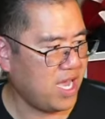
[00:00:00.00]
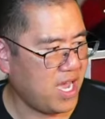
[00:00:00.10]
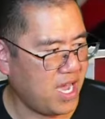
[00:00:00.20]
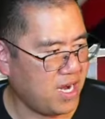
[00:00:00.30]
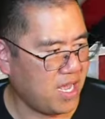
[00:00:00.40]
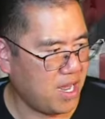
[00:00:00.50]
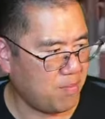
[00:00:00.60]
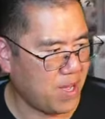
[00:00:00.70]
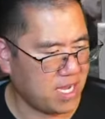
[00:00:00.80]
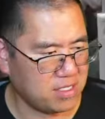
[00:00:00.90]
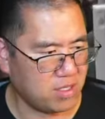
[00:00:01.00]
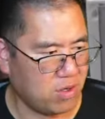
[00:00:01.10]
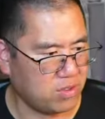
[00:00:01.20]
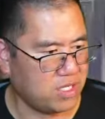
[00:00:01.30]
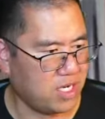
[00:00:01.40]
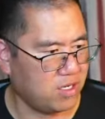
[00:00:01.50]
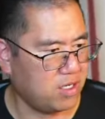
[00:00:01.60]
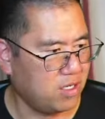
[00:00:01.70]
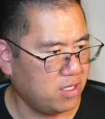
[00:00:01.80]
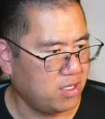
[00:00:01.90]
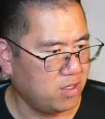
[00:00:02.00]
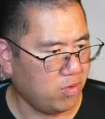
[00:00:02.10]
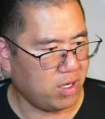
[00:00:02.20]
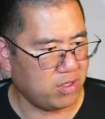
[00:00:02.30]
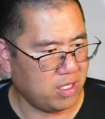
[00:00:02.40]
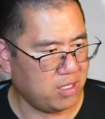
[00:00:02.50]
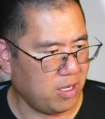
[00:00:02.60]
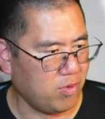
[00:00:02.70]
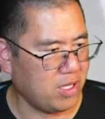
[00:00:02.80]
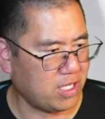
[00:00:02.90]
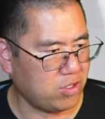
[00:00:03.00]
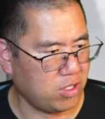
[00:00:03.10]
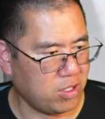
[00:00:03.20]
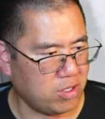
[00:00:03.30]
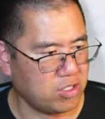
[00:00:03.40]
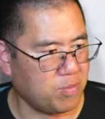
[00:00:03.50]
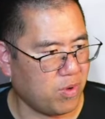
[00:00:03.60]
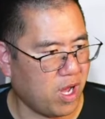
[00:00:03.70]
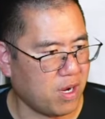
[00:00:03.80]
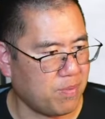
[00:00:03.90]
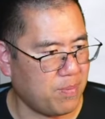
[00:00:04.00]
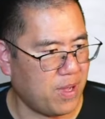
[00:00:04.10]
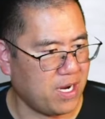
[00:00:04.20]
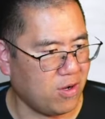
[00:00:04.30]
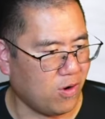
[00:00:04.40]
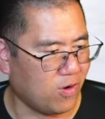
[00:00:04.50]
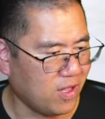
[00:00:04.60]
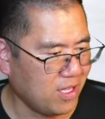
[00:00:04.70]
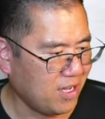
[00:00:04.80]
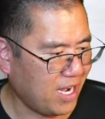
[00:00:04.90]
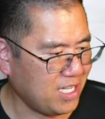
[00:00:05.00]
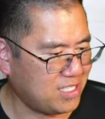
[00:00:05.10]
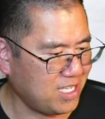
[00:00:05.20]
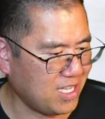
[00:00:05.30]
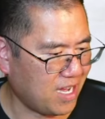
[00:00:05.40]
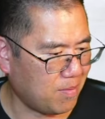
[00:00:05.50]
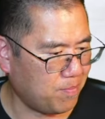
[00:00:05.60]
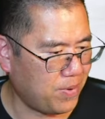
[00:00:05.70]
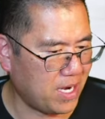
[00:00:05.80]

and, and past the goaltender. Wow, they, they really like... There's the block by Bennett. Oh, I didn't see that.